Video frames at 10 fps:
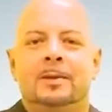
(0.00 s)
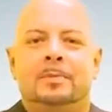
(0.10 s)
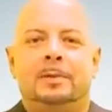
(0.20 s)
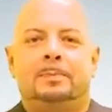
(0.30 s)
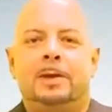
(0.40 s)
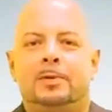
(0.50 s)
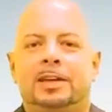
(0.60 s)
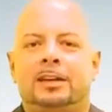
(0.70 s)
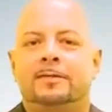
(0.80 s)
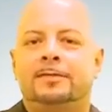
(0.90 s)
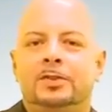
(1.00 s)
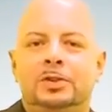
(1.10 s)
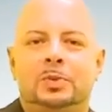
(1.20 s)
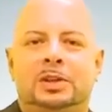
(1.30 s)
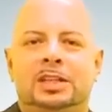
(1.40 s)
But people get
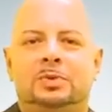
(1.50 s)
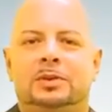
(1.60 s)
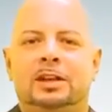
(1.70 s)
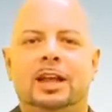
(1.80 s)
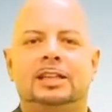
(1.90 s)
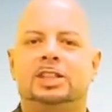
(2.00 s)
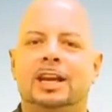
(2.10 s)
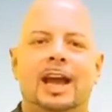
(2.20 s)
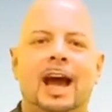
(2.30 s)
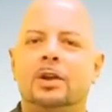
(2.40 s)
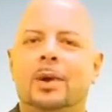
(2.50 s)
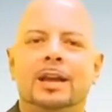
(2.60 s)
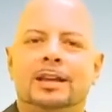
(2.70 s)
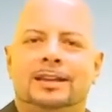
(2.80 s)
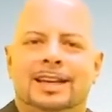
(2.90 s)
confused with this one. They're like, Jay, how do
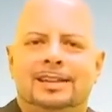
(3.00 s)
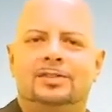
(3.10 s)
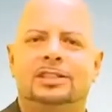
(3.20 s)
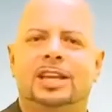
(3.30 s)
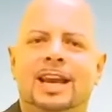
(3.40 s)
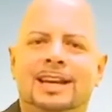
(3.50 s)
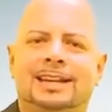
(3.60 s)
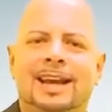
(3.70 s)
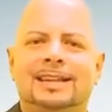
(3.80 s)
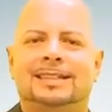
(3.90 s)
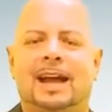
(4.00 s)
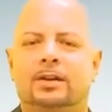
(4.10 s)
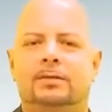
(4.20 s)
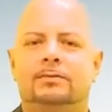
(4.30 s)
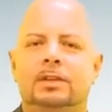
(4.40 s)
I entertain guests? I
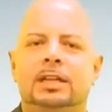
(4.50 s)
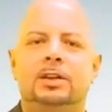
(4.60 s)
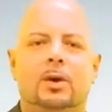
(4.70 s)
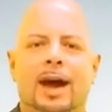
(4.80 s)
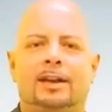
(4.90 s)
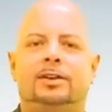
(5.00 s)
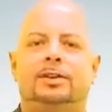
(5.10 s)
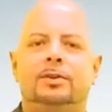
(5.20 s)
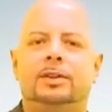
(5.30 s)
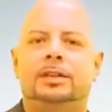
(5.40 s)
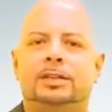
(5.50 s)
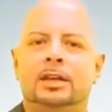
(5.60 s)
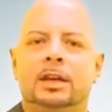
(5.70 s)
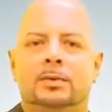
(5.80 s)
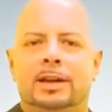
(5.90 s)
don't really know how to do this
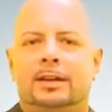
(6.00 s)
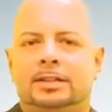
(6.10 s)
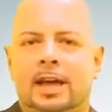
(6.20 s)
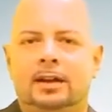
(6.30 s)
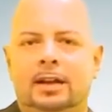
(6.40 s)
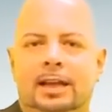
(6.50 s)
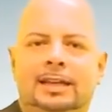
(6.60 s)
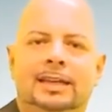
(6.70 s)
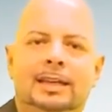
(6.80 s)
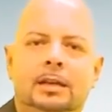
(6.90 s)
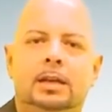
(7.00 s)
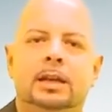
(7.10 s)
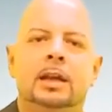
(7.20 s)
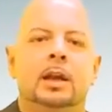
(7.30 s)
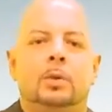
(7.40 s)
without sounding like an
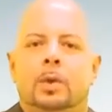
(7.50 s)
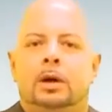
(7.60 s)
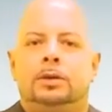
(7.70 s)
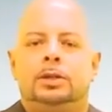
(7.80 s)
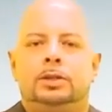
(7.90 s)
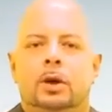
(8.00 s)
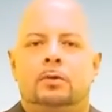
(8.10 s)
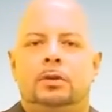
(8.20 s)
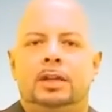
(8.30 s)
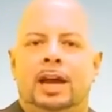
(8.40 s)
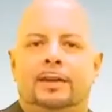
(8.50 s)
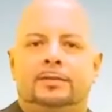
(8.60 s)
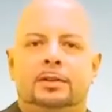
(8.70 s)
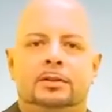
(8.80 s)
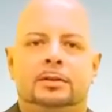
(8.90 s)
idiot. Well, you don't really have
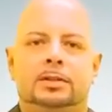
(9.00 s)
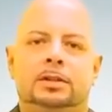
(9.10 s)
to,